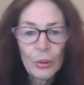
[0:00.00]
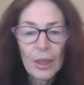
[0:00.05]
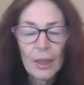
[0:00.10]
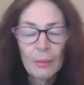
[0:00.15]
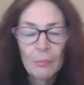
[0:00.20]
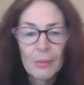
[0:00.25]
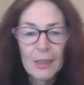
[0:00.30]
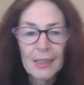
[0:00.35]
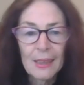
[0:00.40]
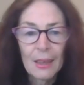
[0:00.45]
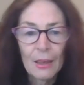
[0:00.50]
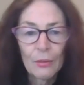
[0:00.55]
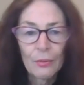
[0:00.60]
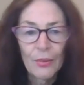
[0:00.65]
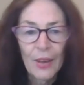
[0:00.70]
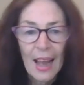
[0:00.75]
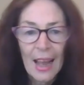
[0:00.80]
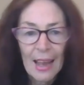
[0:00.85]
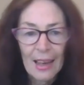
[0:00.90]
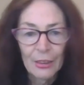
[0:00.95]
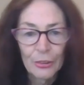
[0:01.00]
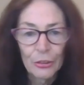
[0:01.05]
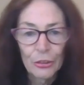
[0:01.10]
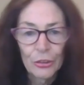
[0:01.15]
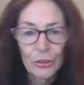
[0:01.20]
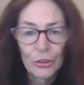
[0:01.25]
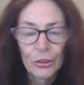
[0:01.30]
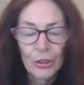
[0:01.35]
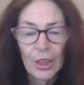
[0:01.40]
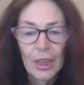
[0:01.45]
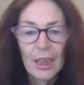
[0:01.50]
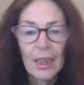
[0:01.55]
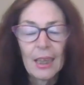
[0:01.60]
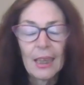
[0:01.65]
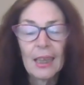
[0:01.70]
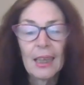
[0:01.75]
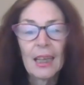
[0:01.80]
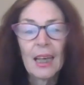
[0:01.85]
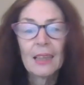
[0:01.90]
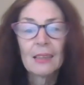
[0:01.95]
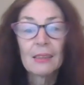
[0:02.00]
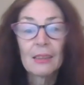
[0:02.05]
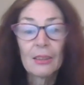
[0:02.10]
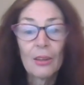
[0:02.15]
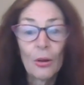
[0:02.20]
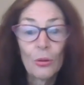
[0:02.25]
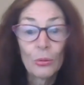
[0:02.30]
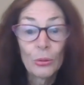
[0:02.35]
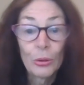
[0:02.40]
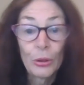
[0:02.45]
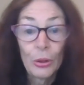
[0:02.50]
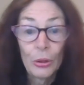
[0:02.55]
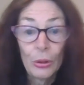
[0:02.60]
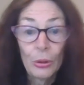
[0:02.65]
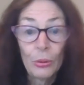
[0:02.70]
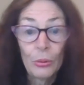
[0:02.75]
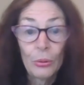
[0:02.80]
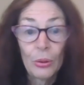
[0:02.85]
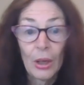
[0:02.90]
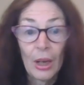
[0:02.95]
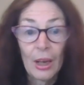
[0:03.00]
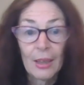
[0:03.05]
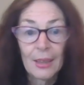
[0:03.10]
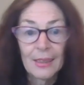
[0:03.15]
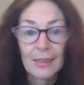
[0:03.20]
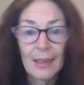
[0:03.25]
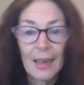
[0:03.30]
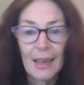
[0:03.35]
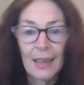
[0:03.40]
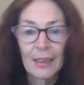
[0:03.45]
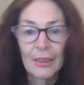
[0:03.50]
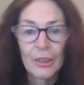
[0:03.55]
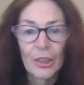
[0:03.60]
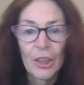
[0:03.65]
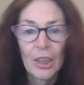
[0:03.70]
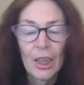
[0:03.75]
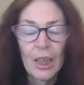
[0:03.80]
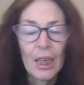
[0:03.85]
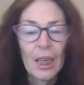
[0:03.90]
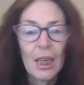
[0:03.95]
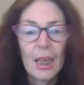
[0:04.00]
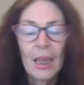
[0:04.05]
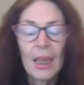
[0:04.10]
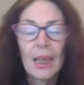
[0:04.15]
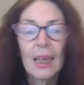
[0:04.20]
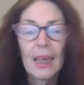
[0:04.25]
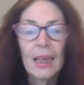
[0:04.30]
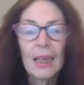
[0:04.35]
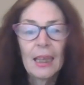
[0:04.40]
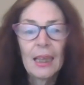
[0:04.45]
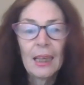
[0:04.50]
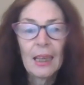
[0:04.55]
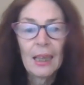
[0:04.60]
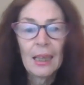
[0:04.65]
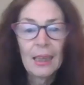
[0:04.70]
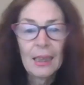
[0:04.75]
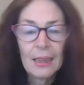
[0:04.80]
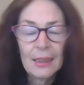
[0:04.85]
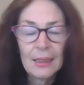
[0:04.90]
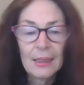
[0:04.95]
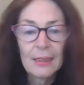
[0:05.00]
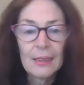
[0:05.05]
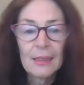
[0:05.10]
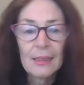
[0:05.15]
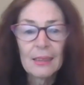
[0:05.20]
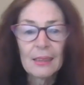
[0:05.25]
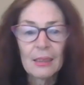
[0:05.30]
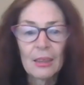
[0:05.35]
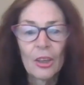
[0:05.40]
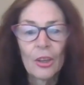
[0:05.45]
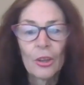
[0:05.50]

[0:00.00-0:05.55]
himself out. He has sold you guys out. He is